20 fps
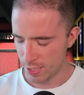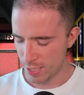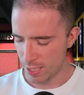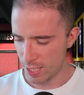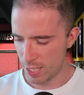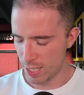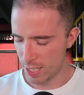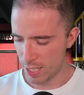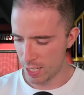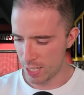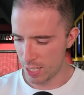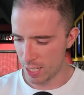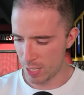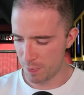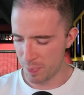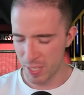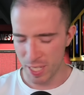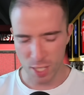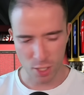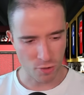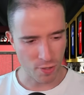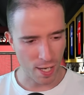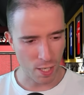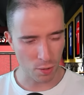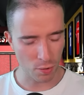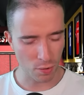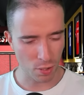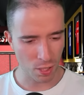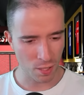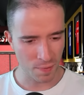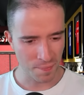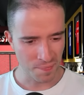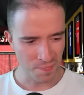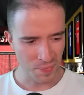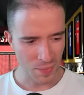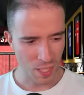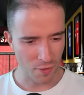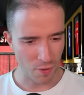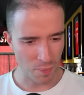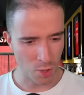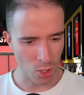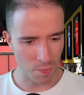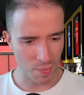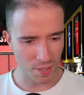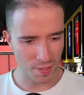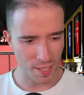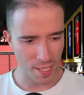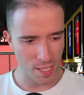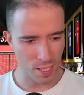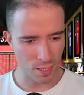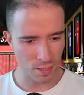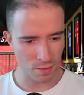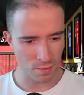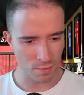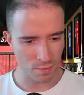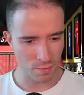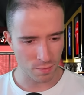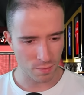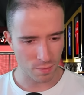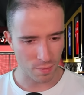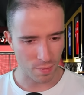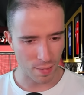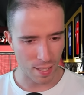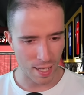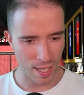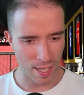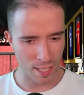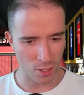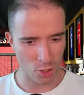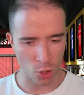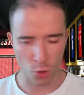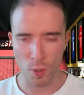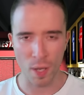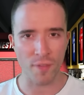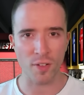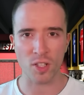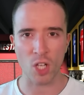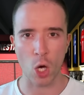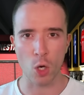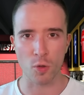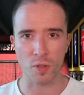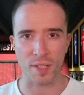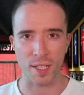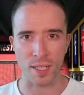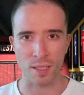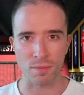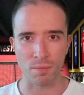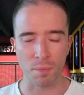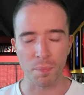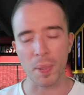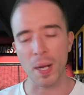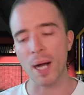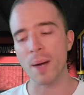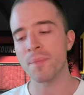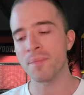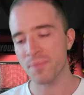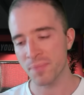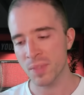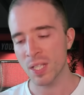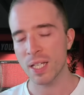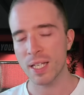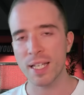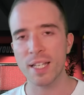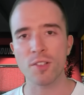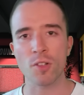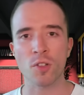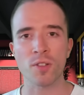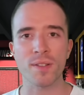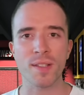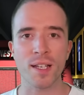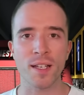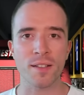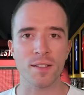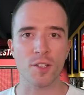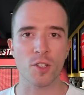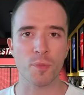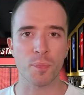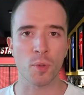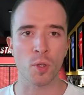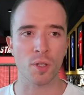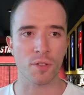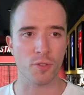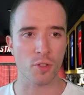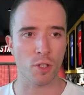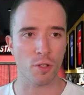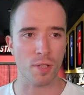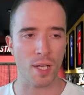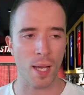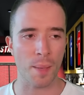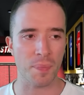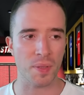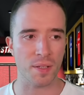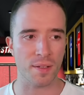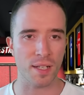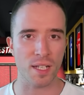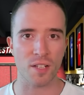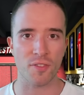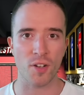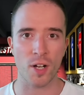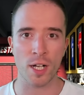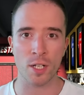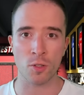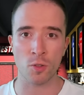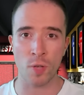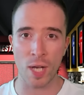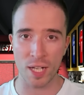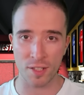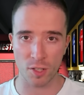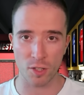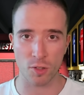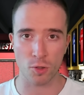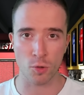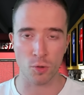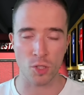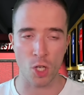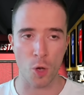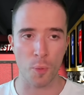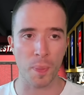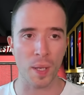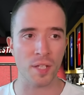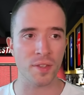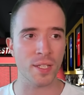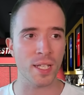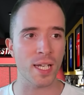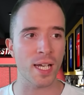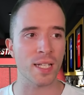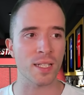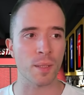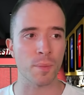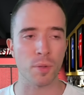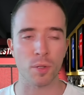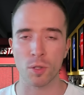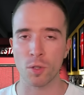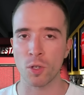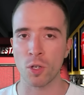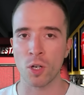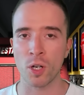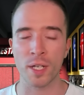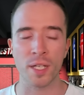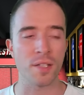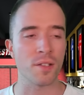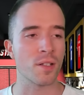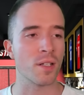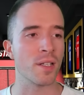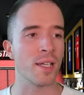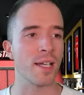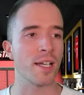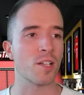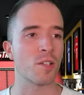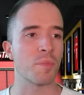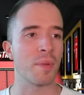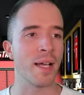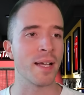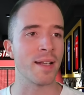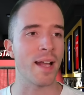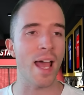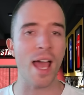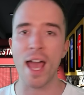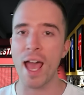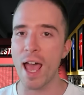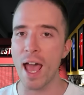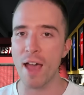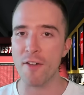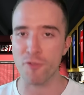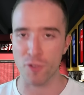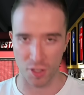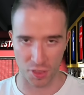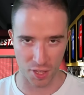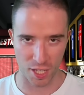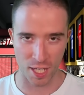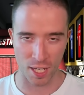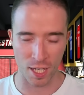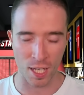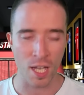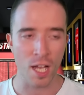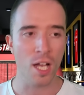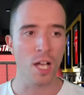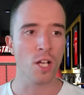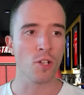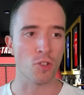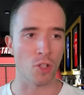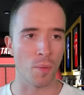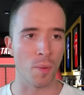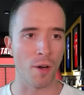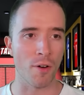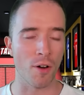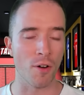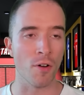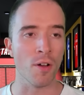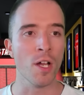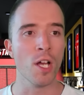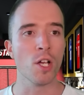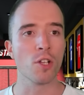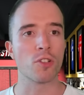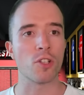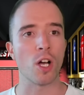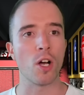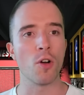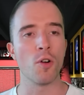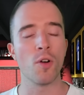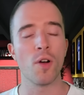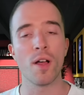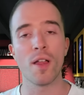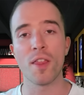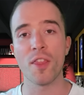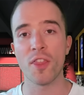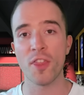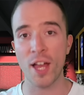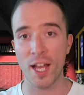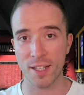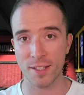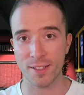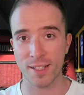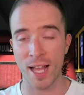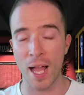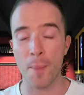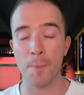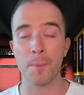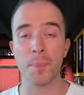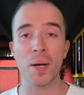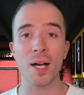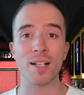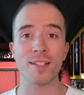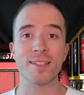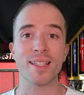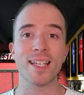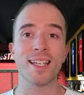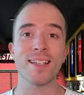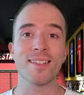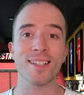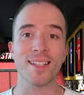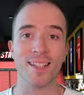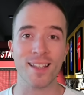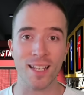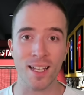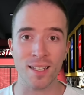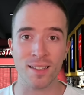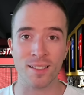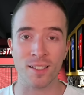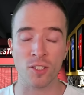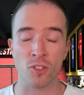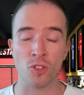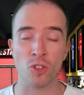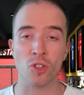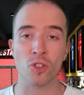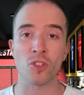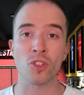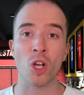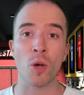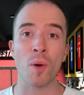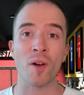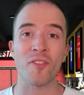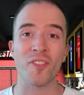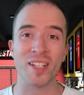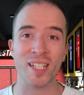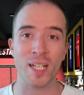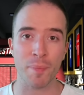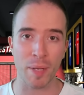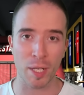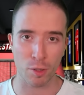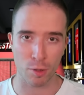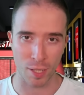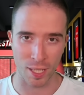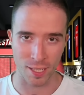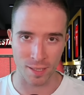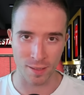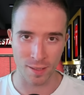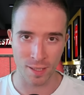Peter Crouch, if I'm not mistaken, and whoever's hosting. But he's on TNT Sports for the Champions League final as a studio pundit, and I'm sure he's going to explain everything tomorrow. So that's that. But he's in London, so are Fenerbahce.